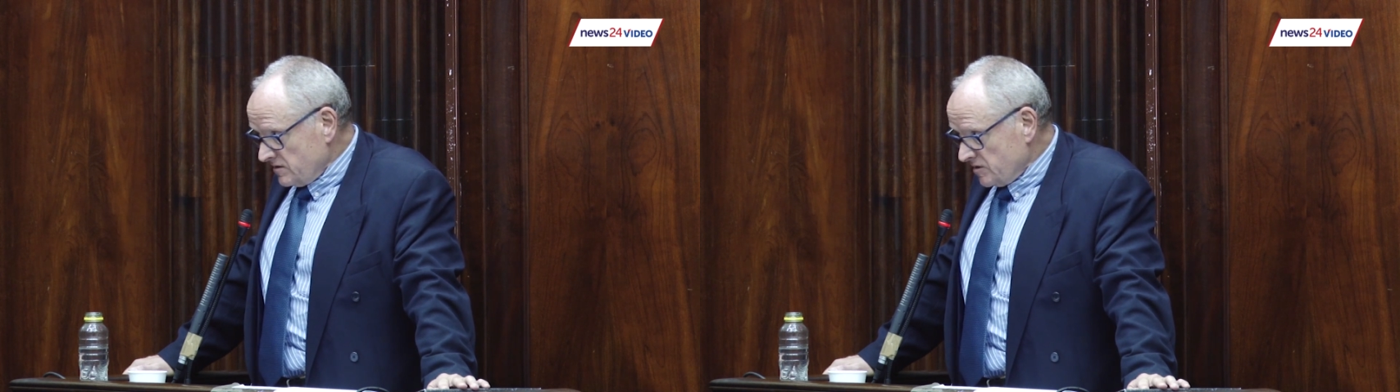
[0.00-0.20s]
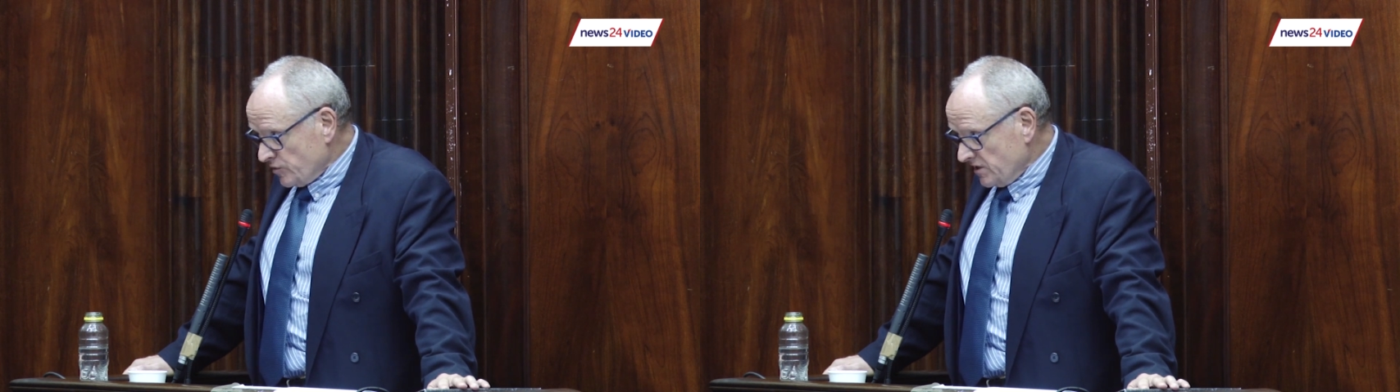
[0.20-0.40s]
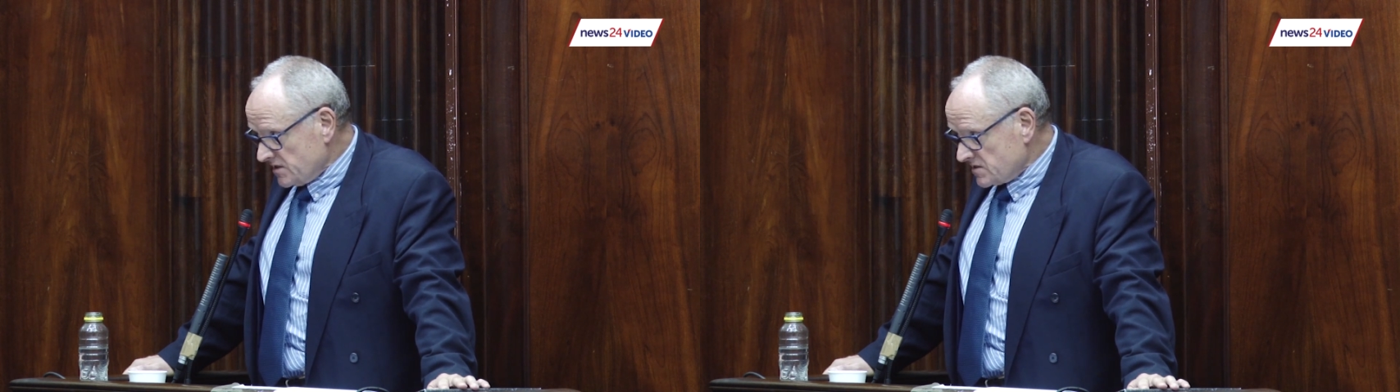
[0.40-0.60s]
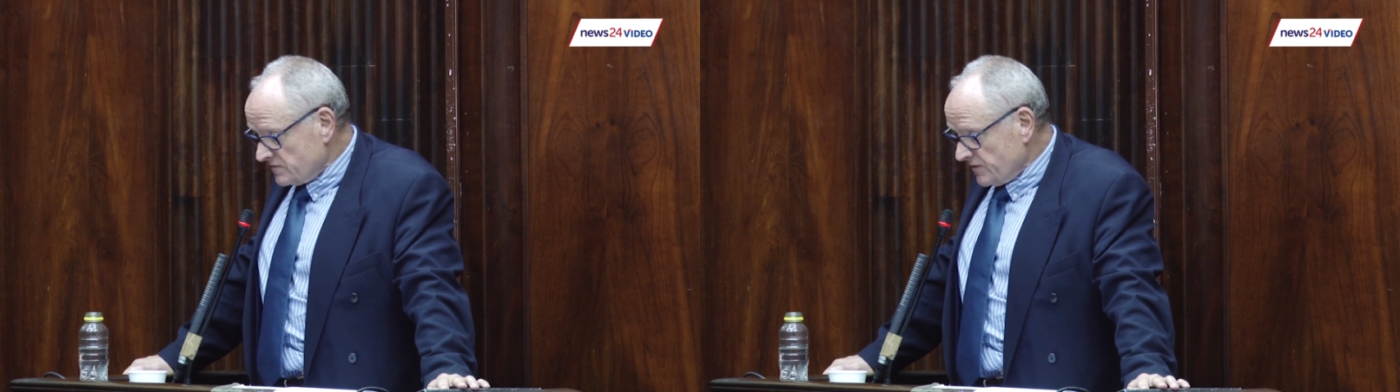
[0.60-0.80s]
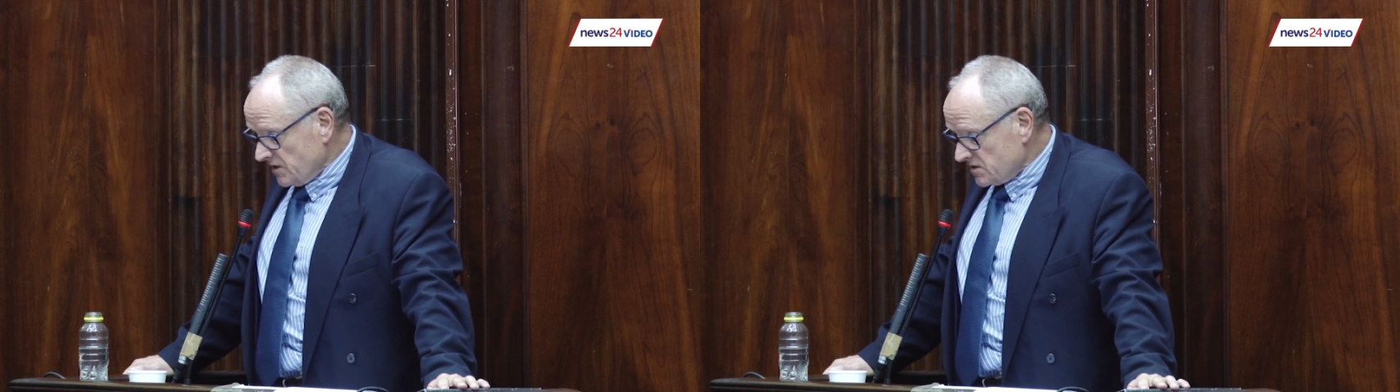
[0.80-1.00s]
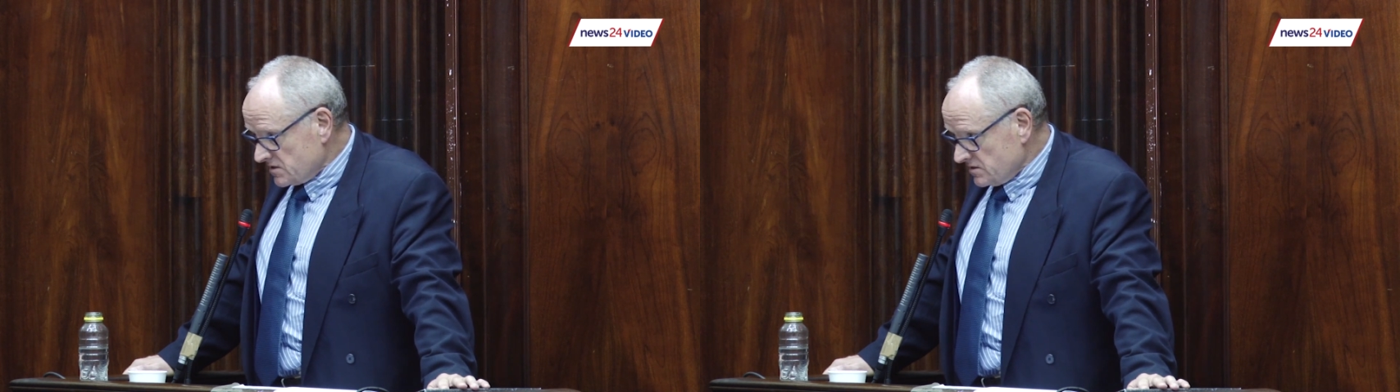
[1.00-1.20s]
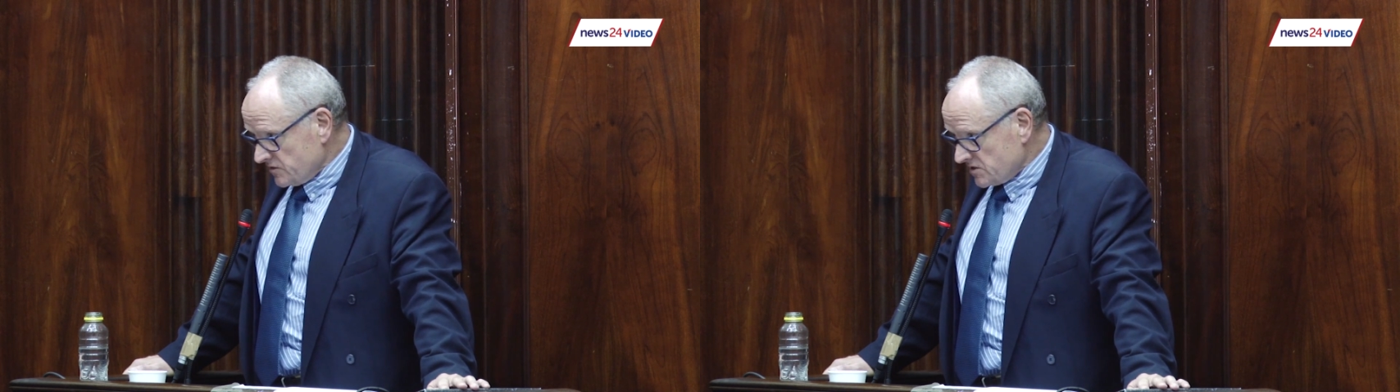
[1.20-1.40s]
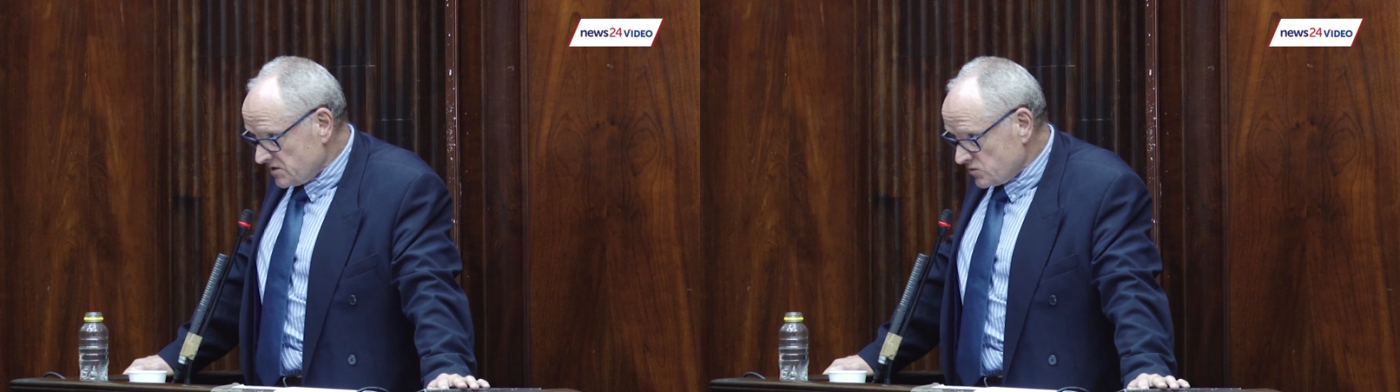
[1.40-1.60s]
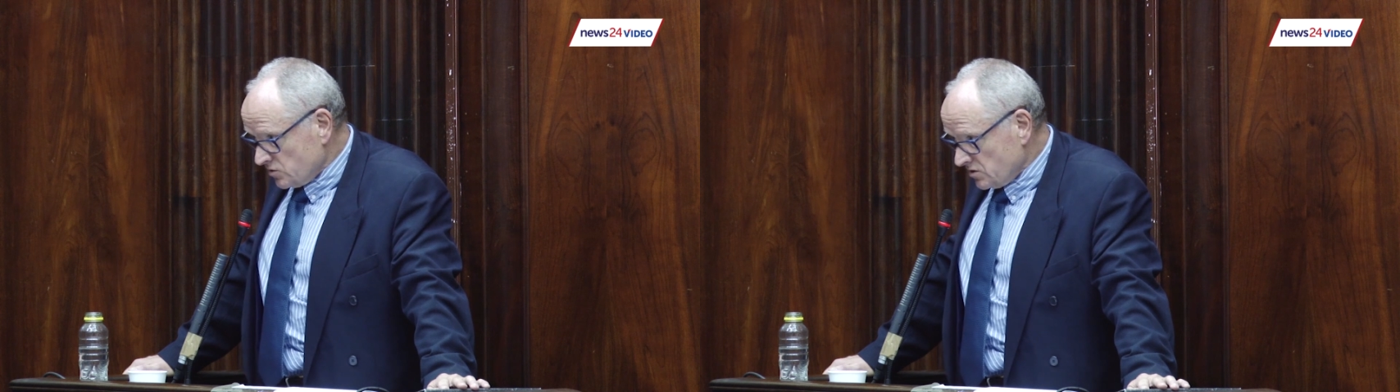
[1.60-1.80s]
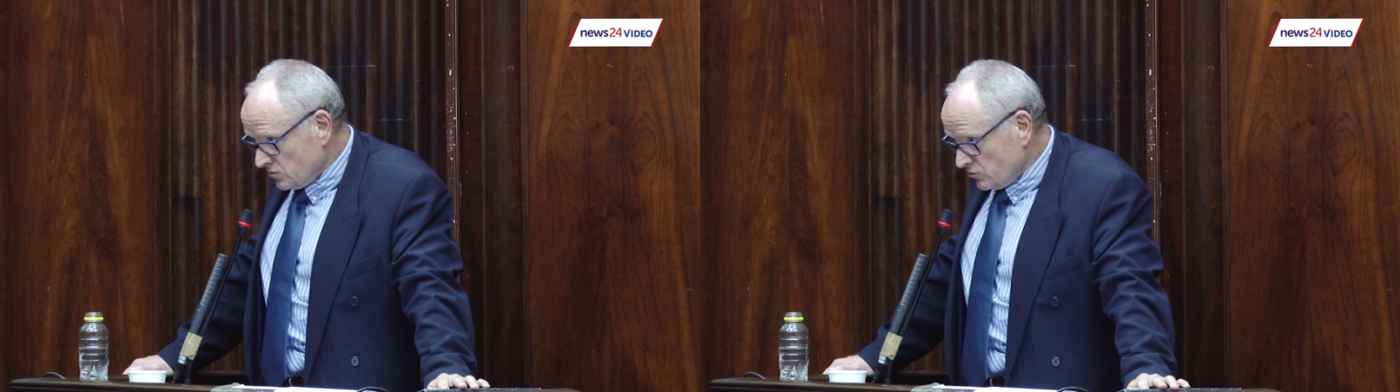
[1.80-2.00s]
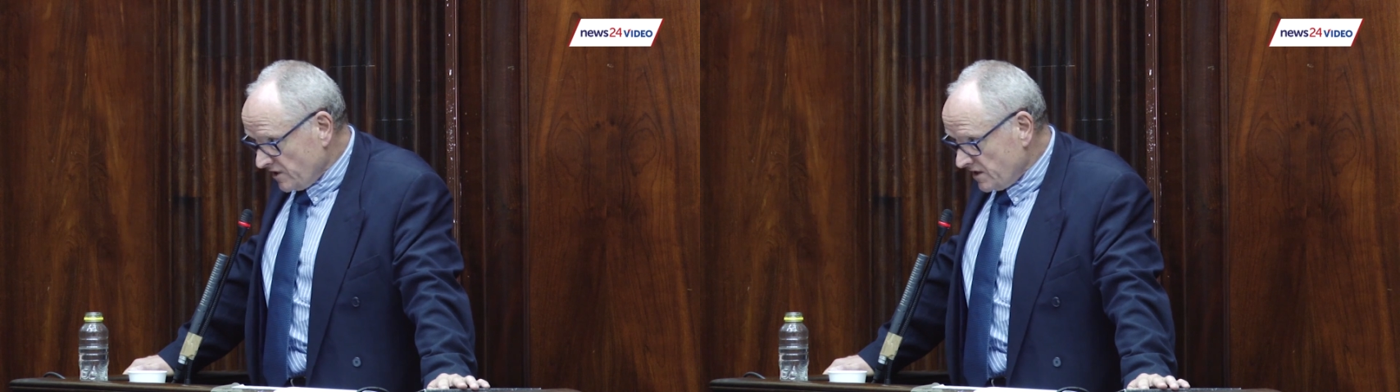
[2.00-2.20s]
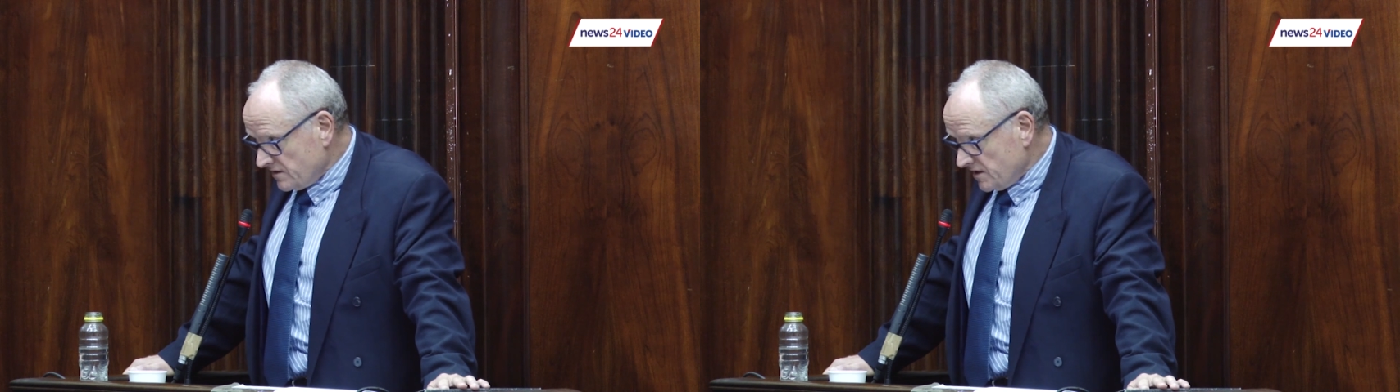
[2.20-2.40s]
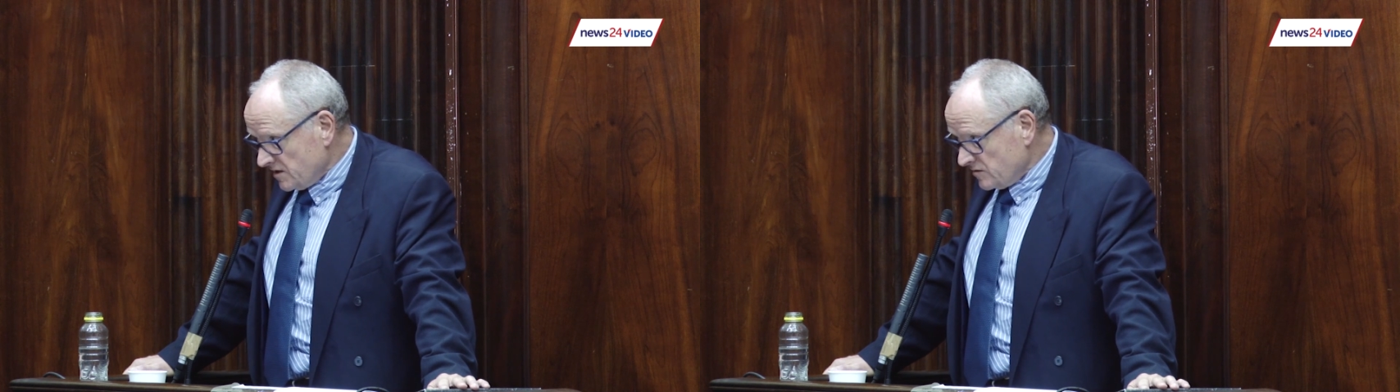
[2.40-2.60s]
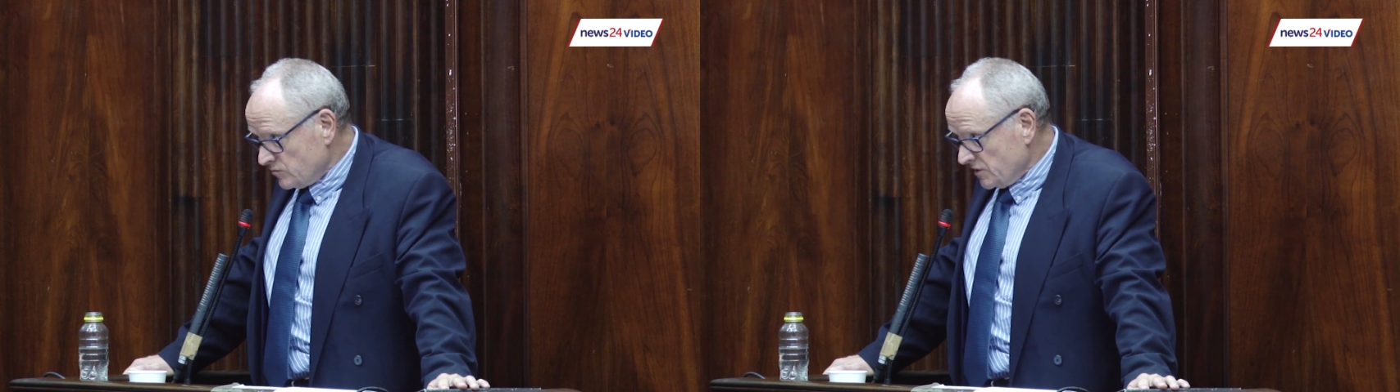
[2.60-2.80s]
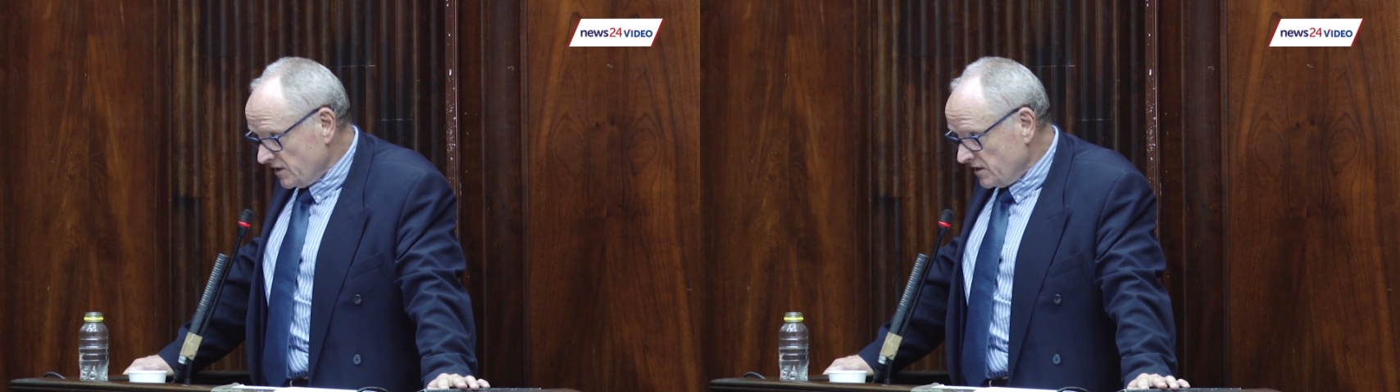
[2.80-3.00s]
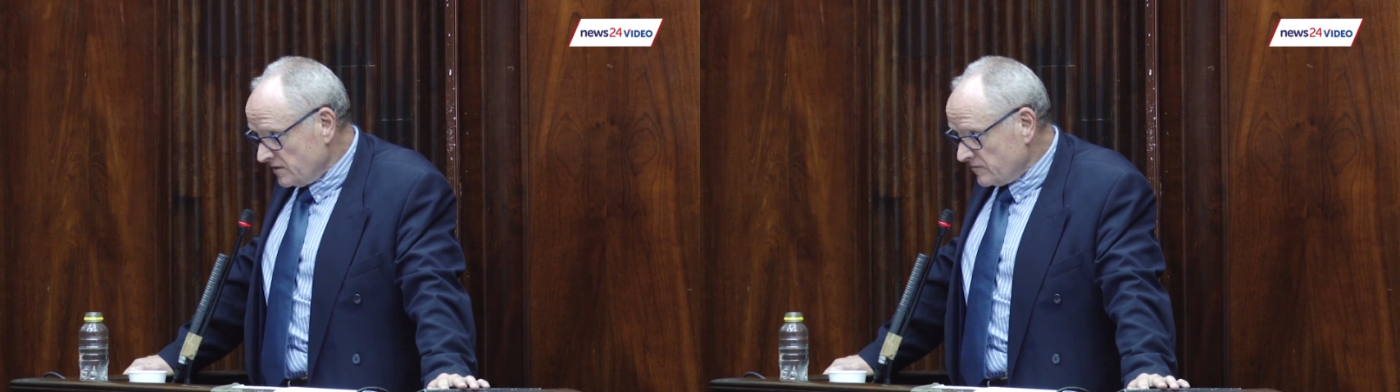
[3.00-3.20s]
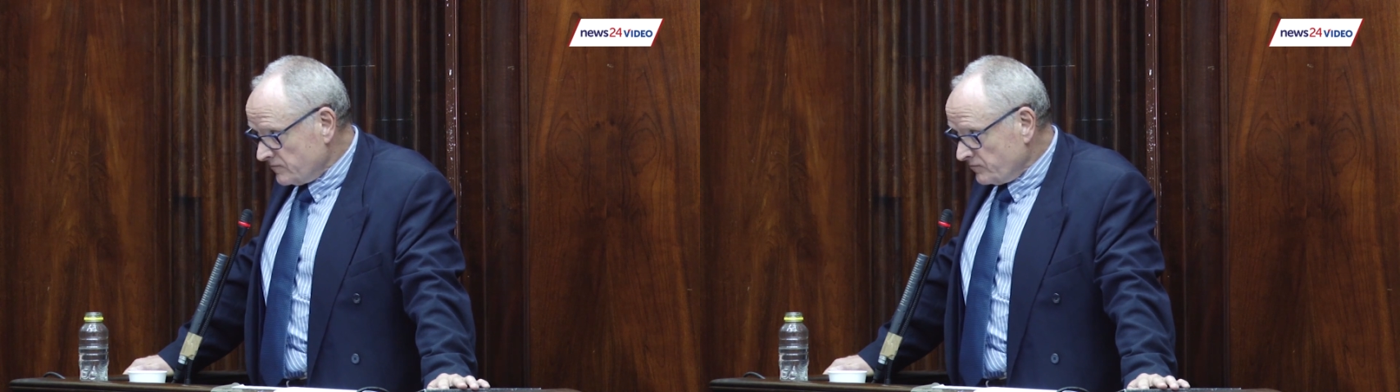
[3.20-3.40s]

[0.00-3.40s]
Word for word: the police and fire services were already there, milady.